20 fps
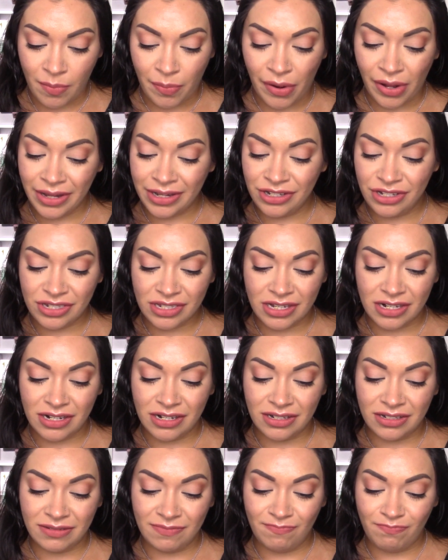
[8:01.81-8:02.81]
I'm probably just
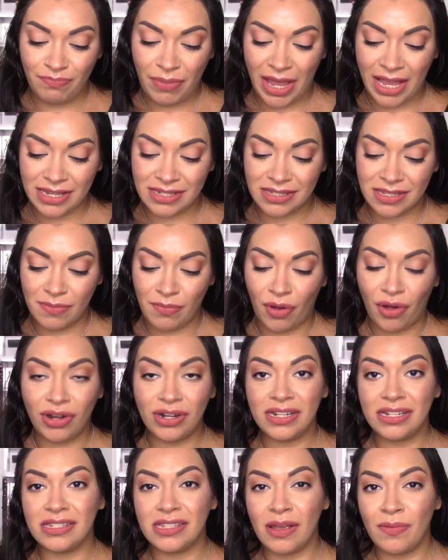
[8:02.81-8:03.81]
gonna pass them on
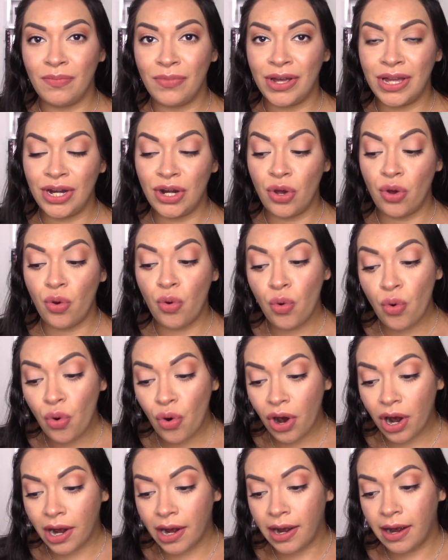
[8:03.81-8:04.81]
to someone
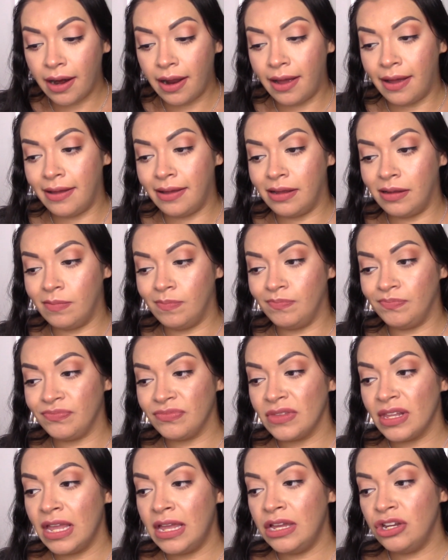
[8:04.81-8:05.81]
or um,
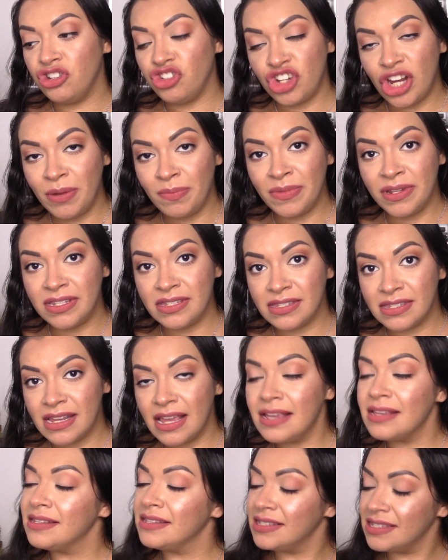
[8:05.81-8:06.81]
Shameless
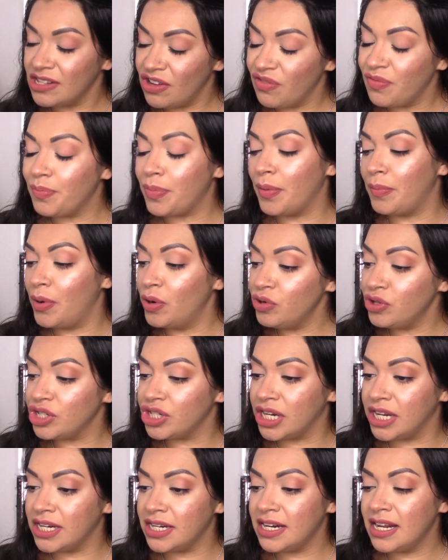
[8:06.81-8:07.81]

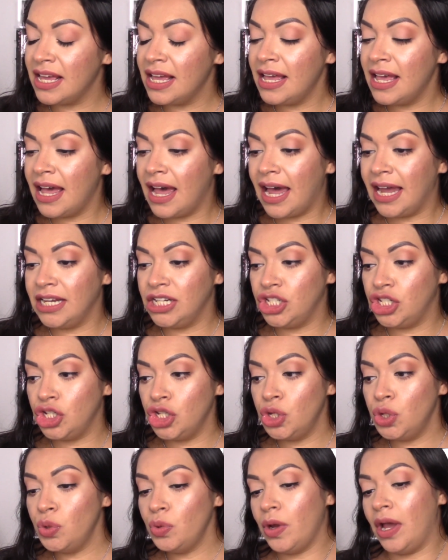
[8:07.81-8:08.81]
self-promotion, I
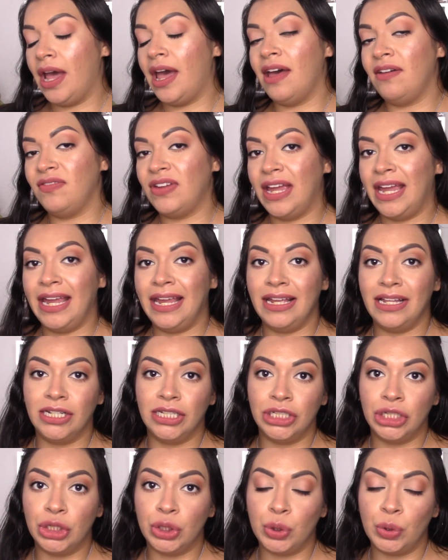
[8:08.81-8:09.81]
do have a
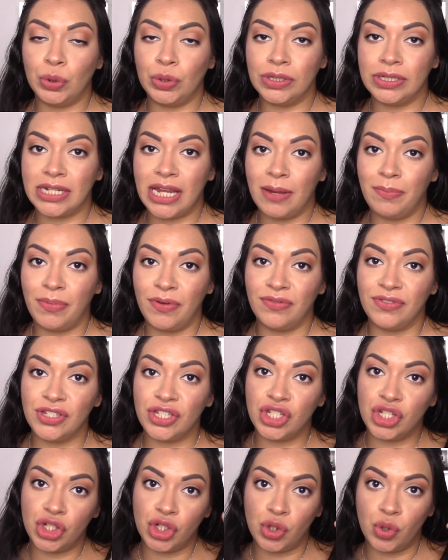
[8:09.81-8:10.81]
little type of
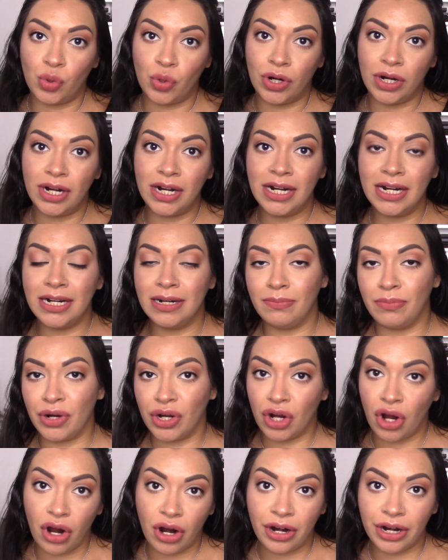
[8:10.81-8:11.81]
store,
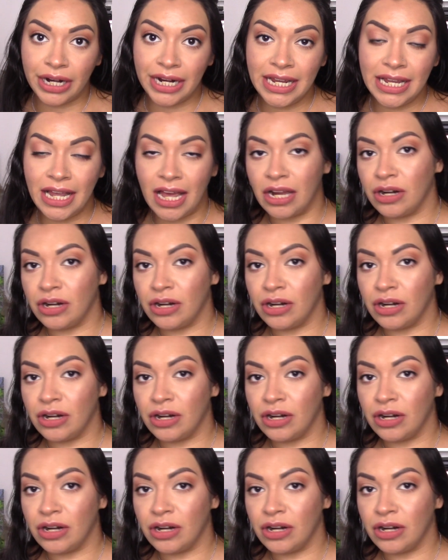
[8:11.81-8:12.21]
Mercari.